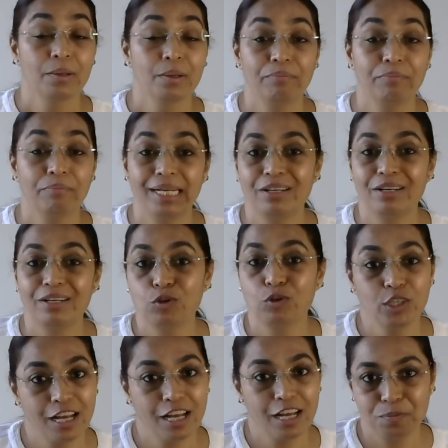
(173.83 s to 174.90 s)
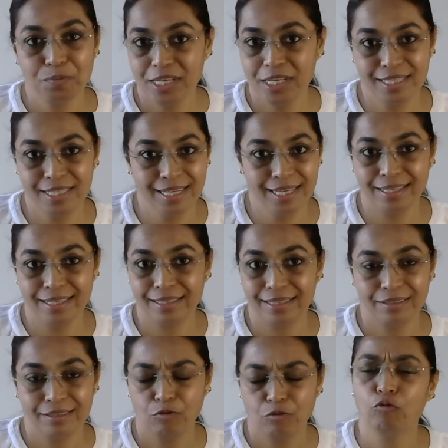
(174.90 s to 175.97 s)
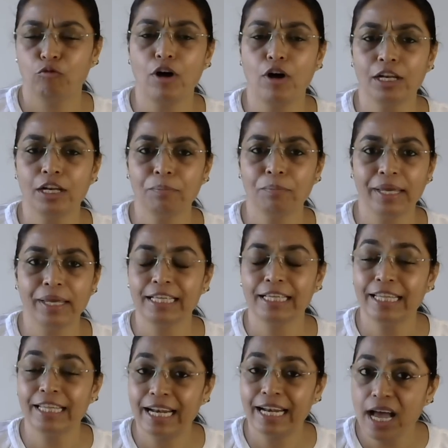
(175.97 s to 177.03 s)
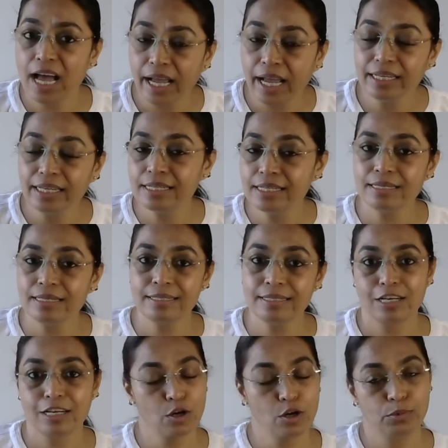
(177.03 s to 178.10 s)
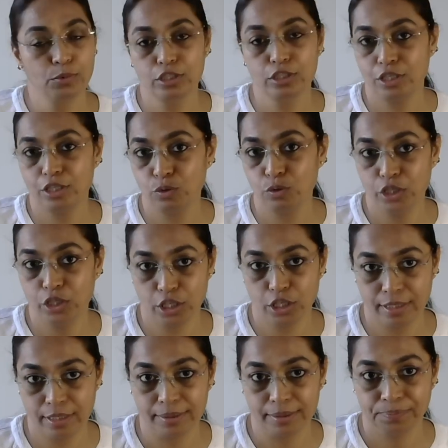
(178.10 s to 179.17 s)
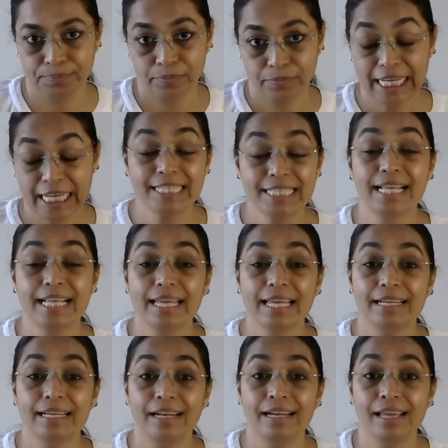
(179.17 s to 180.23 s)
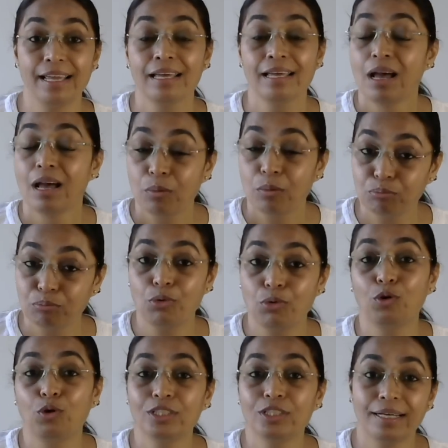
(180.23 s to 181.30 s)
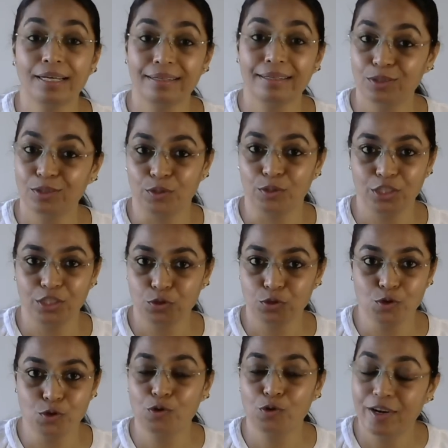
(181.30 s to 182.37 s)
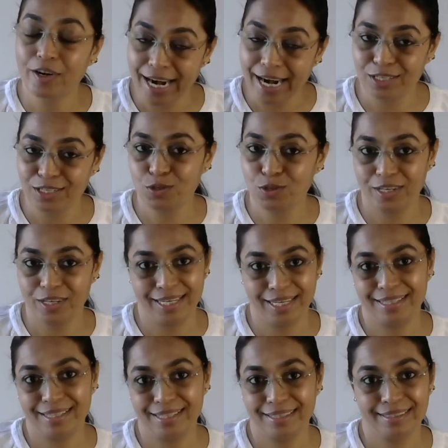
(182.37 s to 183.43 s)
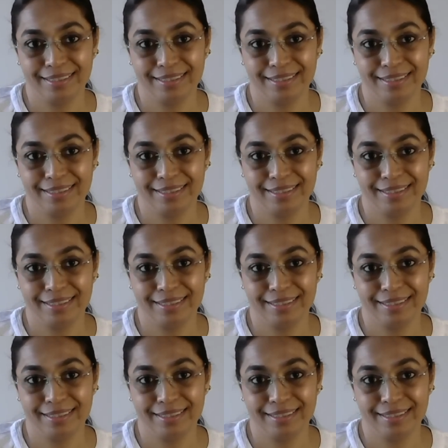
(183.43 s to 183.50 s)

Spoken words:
But it won't come easy. One being their ideals are opposite to each other. And secondly, both are going to go retrograde.